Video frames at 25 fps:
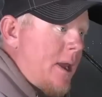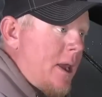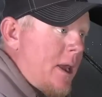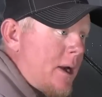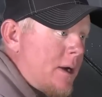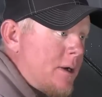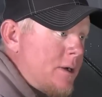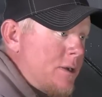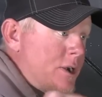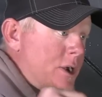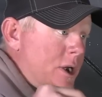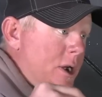of
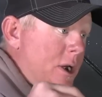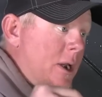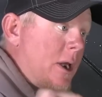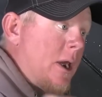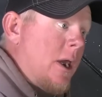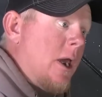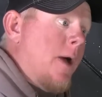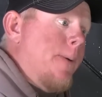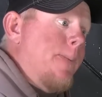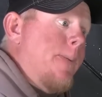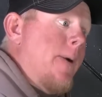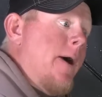energy to
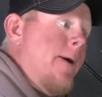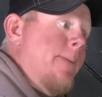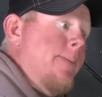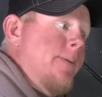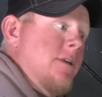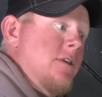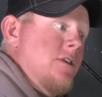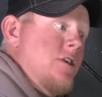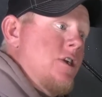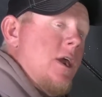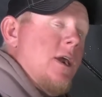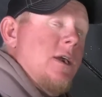come up
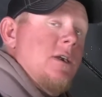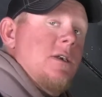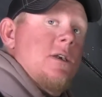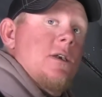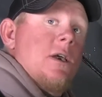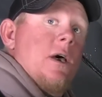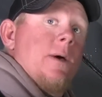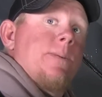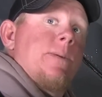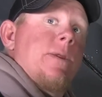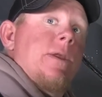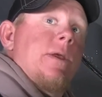and chase
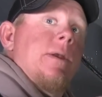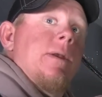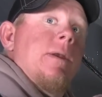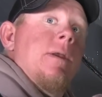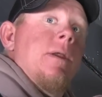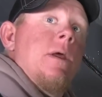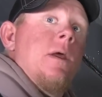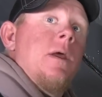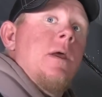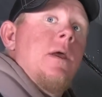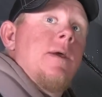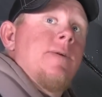something.
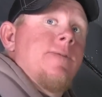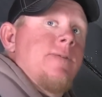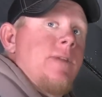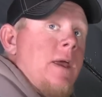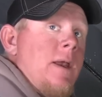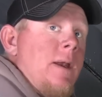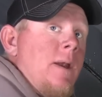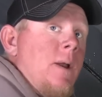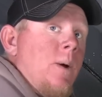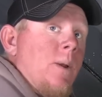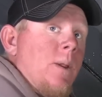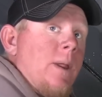
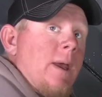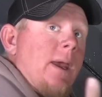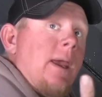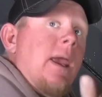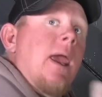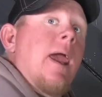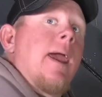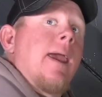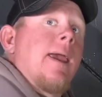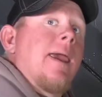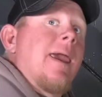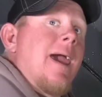They know they
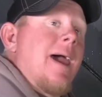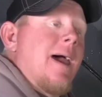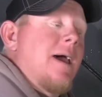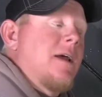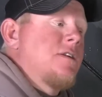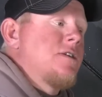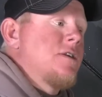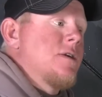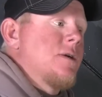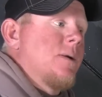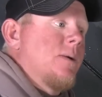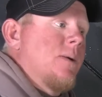can't
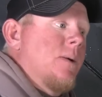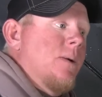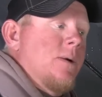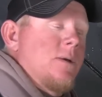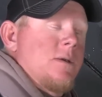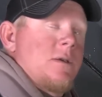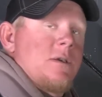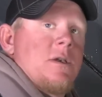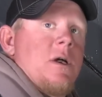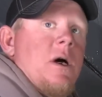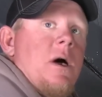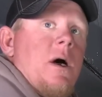catch it or
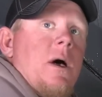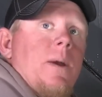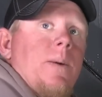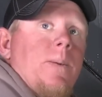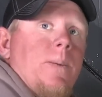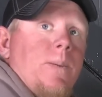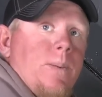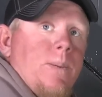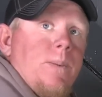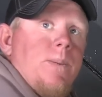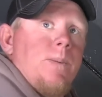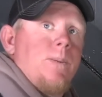it's not
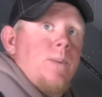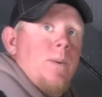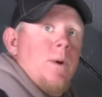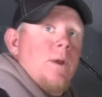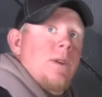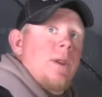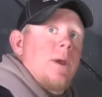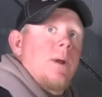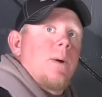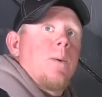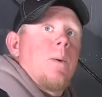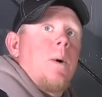
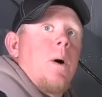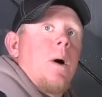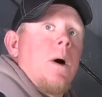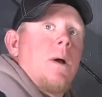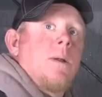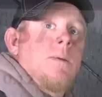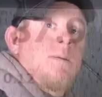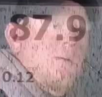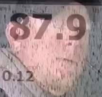what they want.